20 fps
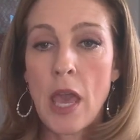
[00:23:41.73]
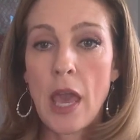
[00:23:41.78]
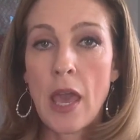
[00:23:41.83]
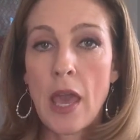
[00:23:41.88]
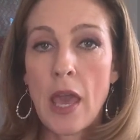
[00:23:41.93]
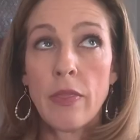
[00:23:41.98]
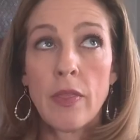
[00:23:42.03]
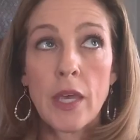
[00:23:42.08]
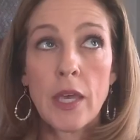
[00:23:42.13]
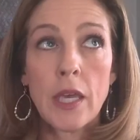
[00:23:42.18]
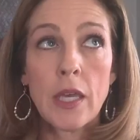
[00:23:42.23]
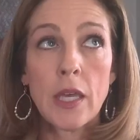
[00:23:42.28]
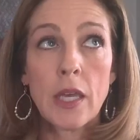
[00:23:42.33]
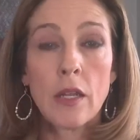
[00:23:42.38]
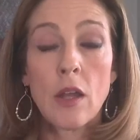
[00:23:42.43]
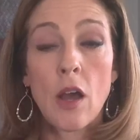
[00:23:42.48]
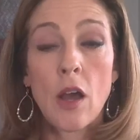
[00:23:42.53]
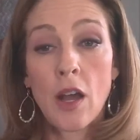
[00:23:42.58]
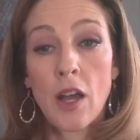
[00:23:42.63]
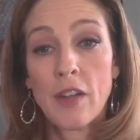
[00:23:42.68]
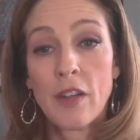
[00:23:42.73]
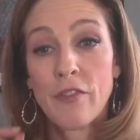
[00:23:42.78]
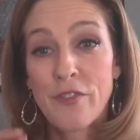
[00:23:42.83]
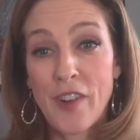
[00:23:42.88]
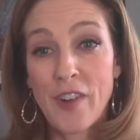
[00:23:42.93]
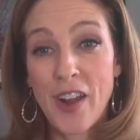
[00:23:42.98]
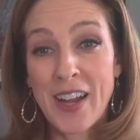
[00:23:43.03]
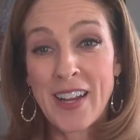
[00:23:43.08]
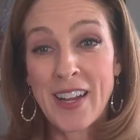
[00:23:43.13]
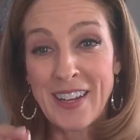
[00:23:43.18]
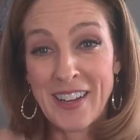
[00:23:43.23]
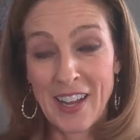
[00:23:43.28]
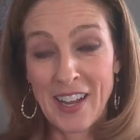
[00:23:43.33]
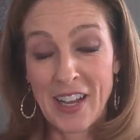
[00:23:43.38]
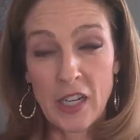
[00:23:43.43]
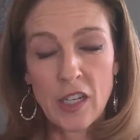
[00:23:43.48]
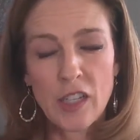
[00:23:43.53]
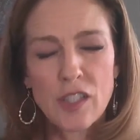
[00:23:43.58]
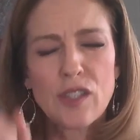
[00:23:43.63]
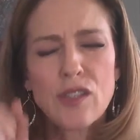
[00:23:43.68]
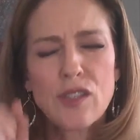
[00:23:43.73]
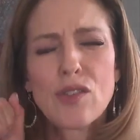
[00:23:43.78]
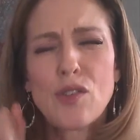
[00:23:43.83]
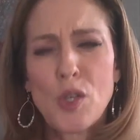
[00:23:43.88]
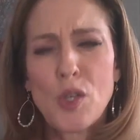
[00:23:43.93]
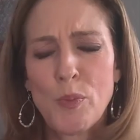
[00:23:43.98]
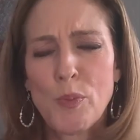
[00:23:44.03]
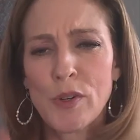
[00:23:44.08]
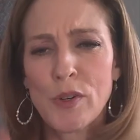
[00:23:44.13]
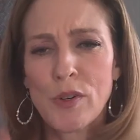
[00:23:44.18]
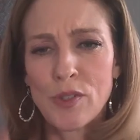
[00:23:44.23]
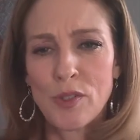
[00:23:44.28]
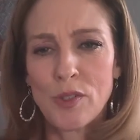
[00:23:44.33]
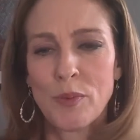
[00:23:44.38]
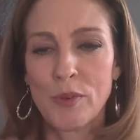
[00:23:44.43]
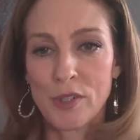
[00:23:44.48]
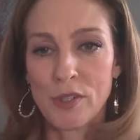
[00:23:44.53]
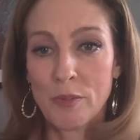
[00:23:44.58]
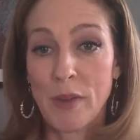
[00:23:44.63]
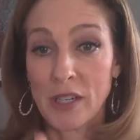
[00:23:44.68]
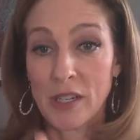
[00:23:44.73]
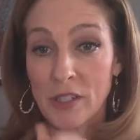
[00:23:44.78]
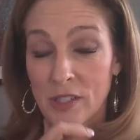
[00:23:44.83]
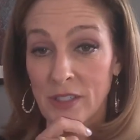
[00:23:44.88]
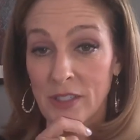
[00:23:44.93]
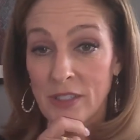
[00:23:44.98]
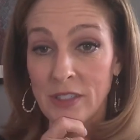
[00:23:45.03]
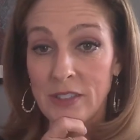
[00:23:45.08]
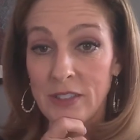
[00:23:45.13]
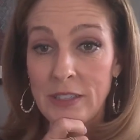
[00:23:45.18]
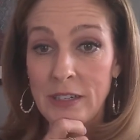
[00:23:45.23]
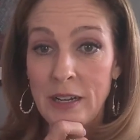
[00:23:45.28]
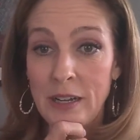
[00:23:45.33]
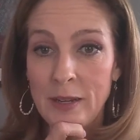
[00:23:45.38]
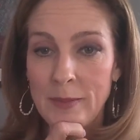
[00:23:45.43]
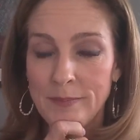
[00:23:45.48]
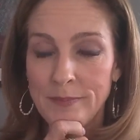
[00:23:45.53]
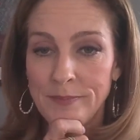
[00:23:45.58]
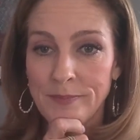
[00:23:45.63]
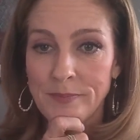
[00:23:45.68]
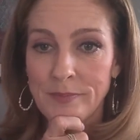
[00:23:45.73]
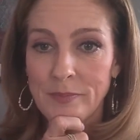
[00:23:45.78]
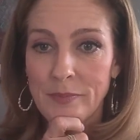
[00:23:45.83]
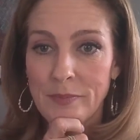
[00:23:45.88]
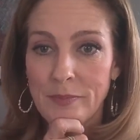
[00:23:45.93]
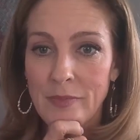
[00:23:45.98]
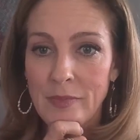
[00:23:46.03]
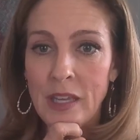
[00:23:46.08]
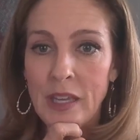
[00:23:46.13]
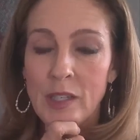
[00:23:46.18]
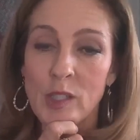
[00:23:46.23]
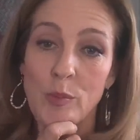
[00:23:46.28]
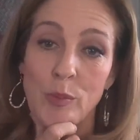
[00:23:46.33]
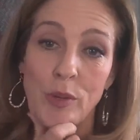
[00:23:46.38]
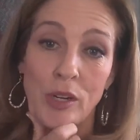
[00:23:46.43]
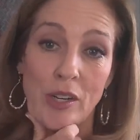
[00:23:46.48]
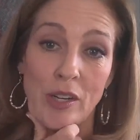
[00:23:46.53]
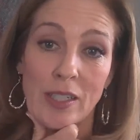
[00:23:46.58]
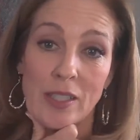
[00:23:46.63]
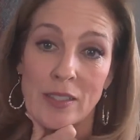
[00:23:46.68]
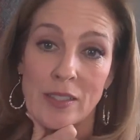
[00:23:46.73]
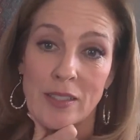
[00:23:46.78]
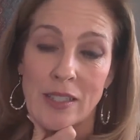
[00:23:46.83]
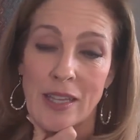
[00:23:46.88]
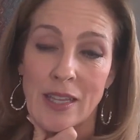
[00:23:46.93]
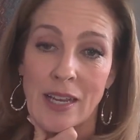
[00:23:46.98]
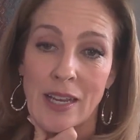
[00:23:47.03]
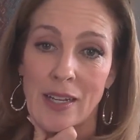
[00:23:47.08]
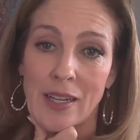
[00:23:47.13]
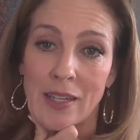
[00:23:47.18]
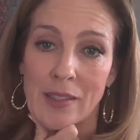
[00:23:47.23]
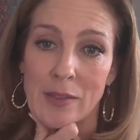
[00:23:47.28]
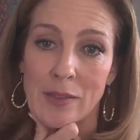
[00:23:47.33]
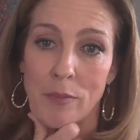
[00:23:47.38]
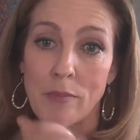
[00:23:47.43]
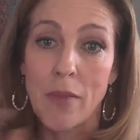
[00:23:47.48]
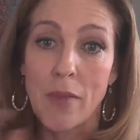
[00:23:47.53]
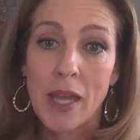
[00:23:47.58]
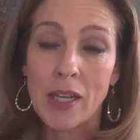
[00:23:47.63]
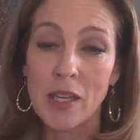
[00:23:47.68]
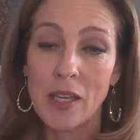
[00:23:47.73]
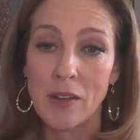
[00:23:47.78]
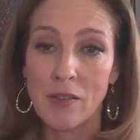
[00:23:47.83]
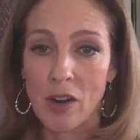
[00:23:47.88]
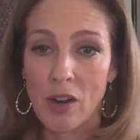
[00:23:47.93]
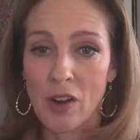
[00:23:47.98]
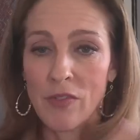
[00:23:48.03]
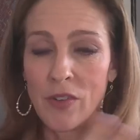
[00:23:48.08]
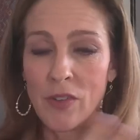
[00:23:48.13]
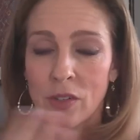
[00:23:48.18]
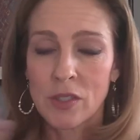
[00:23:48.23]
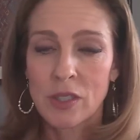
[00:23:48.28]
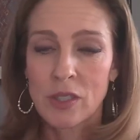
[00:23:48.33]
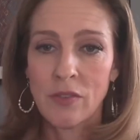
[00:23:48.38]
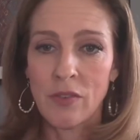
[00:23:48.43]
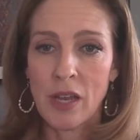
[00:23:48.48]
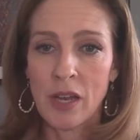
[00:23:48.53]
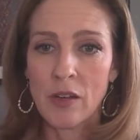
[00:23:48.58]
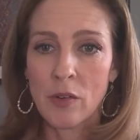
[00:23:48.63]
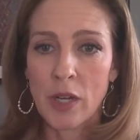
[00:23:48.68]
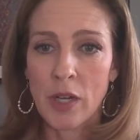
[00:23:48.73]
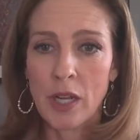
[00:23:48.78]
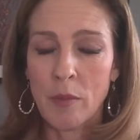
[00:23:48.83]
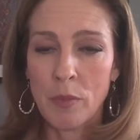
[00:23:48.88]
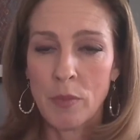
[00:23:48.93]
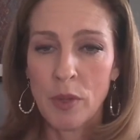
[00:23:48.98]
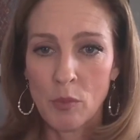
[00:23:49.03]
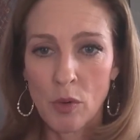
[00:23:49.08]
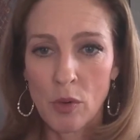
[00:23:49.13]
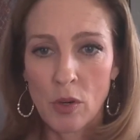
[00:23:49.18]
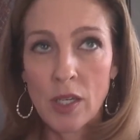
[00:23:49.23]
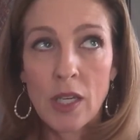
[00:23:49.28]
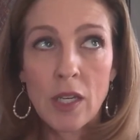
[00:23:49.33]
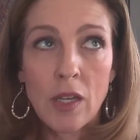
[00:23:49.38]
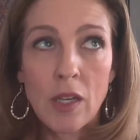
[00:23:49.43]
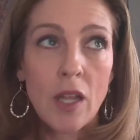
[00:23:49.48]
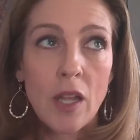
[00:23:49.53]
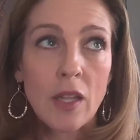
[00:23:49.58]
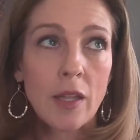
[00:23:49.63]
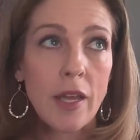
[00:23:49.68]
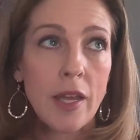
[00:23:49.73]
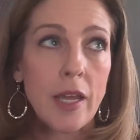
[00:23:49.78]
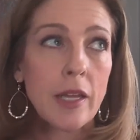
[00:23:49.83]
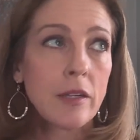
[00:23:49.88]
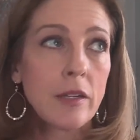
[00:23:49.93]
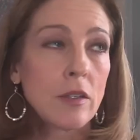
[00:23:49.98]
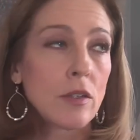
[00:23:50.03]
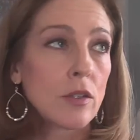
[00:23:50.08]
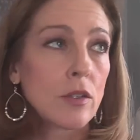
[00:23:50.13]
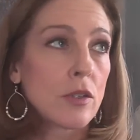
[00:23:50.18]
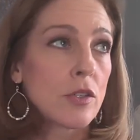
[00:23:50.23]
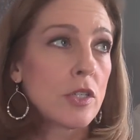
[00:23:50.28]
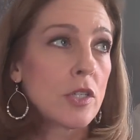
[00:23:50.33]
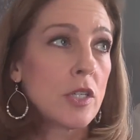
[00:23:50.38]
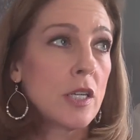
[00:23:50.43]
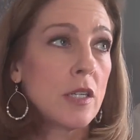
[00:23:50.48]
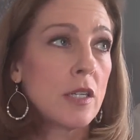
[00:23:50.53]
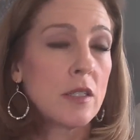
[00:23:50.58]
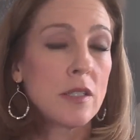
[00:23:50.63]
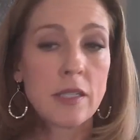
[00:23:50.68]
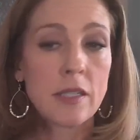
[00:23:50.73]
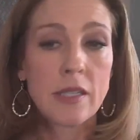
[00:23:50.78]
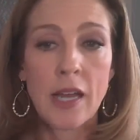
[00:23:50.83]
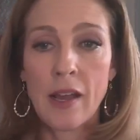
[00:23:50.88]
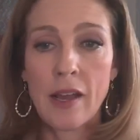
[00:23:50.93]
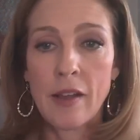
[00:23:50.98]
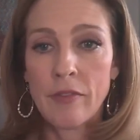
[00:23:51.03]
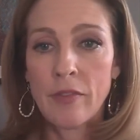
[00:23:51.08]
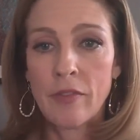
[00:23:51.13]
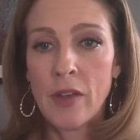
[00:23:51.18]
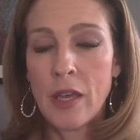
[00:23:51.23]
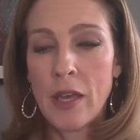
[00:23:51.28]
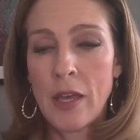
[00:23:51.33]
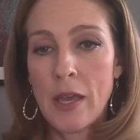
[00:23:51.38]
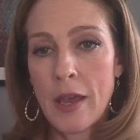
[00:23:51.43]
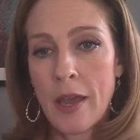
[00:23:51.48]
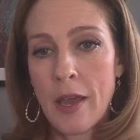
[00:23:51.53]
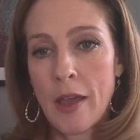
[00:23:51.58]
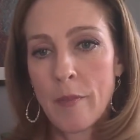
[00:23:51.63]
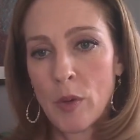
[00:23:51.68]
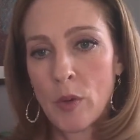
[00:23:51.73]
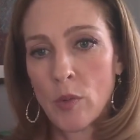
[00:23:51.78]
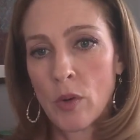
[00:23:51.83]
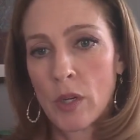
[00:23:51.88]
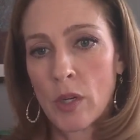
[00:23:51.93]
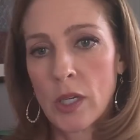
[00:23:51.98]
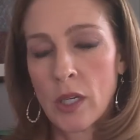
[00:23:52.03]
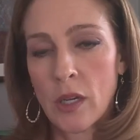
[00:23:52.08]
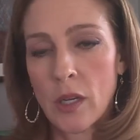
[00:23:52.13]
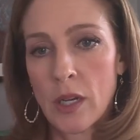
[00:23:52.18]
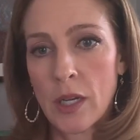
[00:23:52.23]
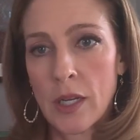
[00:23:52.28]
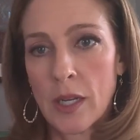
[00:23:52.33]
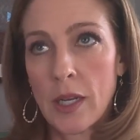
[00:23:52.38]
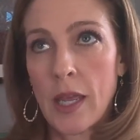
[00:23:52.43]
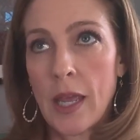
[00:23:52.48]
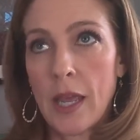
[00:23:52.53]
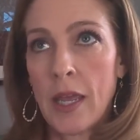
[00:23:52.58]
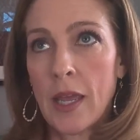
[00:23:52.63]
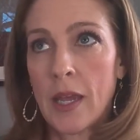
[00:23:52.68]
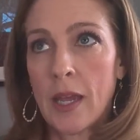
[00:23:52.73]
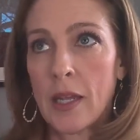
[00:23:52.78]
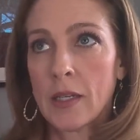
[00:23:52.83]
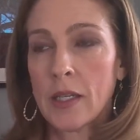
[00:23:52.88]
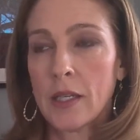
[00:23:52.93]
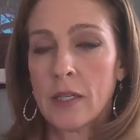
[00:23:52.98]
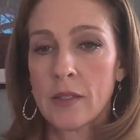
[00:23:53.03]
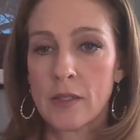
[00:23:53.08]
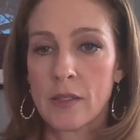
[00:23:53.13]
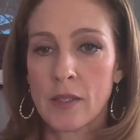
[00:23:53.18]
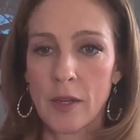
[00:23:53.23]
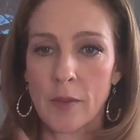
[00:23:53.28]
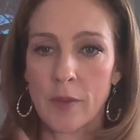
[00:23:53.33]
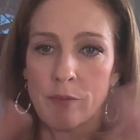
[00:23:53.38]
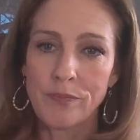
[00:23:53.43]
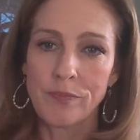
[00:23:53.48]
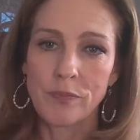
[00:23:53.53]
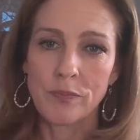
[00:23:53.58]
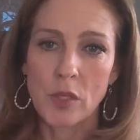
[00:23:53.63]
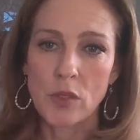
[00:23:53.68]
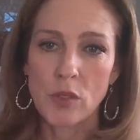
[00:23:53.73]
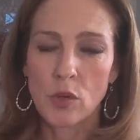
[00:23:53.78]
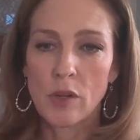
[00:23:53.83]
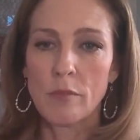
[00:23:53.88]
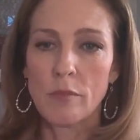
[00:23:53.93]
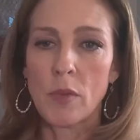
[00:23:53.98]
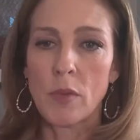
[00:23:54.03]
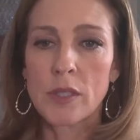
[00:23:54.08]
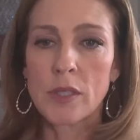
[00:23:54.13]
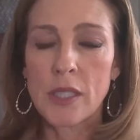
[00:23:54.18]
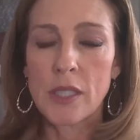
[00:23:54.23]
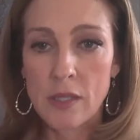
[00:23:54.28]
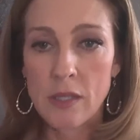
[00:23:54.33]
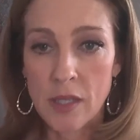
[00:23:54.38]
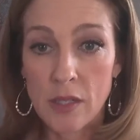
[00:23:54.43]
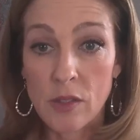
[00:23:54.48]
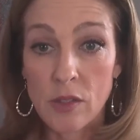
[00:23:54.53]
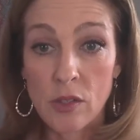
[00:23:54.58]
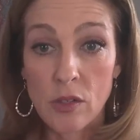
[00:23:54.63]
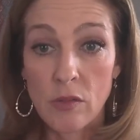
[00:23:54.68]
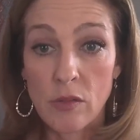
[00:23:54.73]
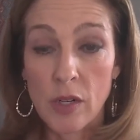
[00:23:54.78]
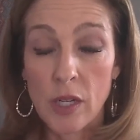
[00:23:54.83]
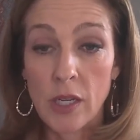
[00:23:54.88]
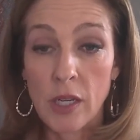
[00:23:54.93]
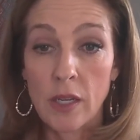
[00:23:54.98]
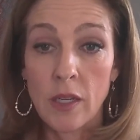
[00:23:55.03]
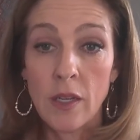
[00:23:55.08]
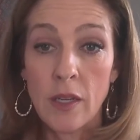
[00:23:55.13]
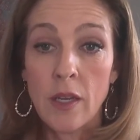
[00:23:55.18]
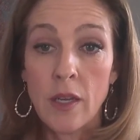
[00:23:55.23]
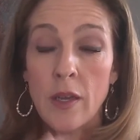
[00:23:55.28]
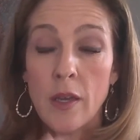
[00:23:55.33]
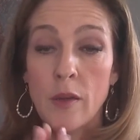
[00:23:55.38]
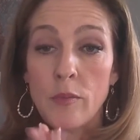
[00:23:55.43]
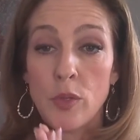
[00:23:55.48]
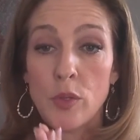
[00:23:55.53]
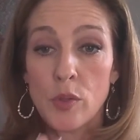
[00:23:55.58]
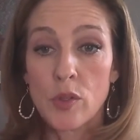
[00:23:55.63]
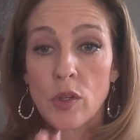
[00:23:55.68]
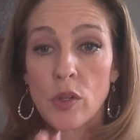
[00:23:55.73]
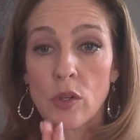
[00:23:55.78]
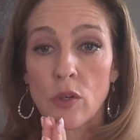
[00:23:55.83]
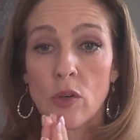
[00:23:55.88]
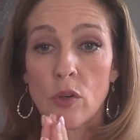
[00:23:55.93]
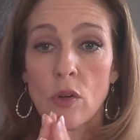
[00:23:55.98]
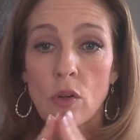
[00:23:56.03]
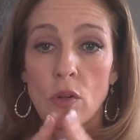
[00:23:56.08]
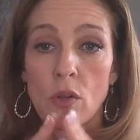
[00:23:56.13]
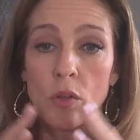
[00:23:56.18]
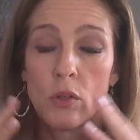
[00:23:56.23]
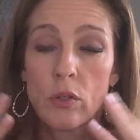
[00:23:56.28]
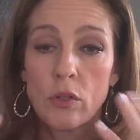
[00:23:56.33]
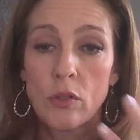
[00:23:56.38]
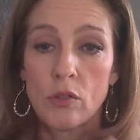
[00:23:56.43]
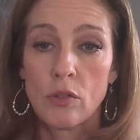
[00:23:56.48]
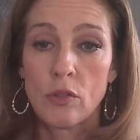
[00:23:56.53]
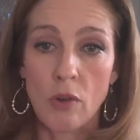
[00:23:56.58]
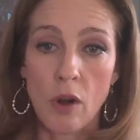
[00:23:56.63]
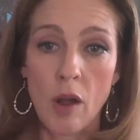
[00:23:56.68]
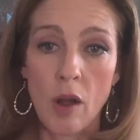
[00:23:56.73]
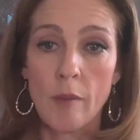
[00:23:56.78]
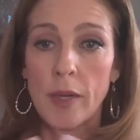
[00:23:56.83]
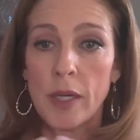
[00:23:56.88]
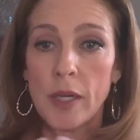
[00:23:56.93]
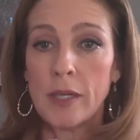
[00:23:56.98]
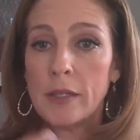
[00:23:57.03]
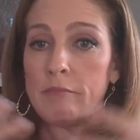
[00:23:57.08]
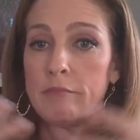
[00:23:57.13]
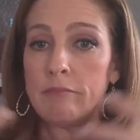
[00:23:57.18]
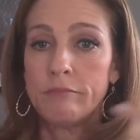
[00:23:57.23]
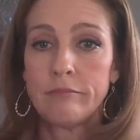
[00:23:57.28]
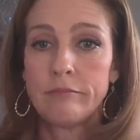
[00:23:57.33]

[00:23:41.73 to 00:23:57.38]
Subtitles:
And then on Friday night, a super, super special experience that many of our folks at Foundry have been working on, lay and clergy and staff have been working on. And it's a sort of multi-sensory musical drama